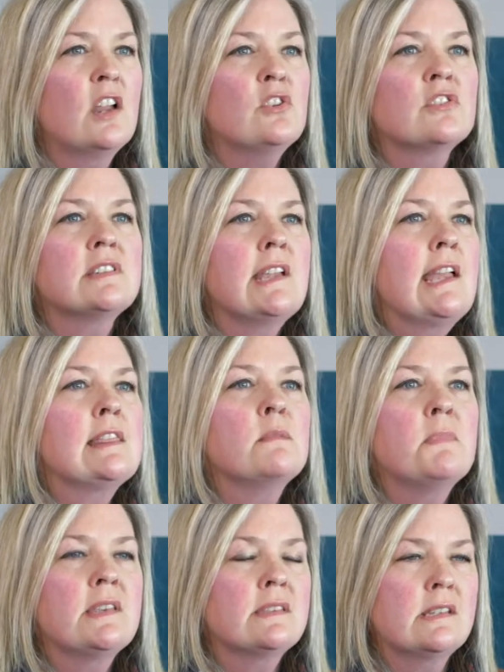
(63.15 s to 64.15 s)
understand the
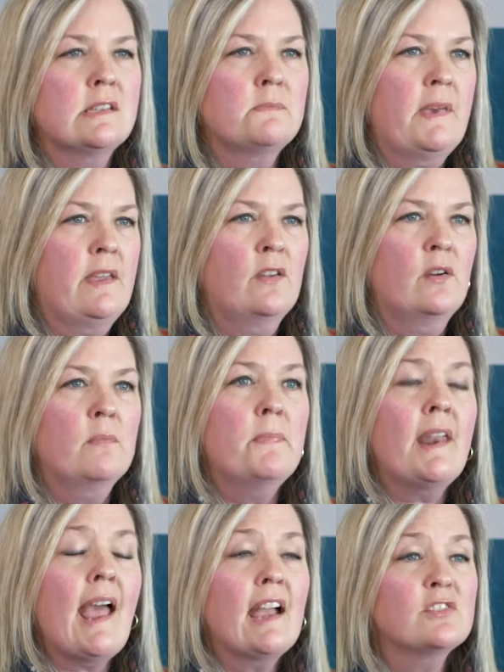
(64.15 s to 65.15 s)
business better,
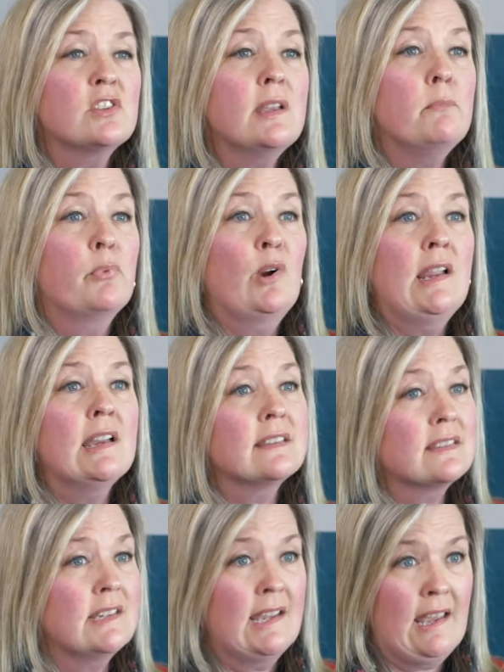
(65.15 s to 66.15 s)
but actually bring
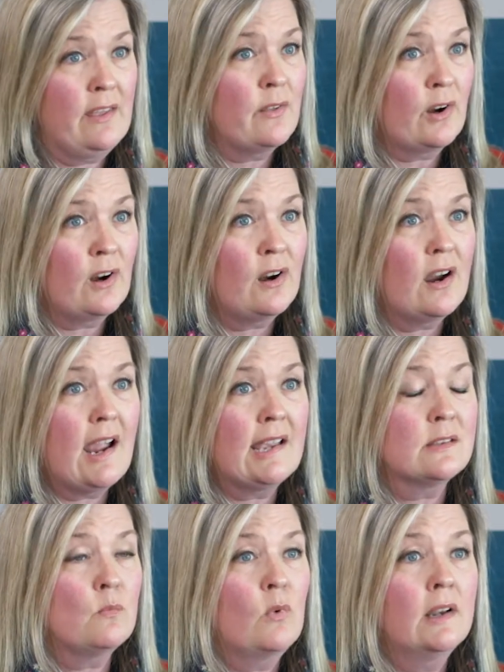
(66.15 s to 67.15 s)
us together
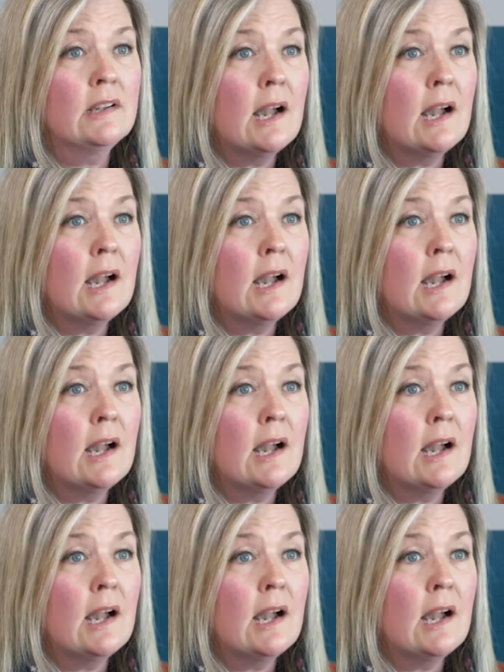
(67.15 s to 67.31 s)
as one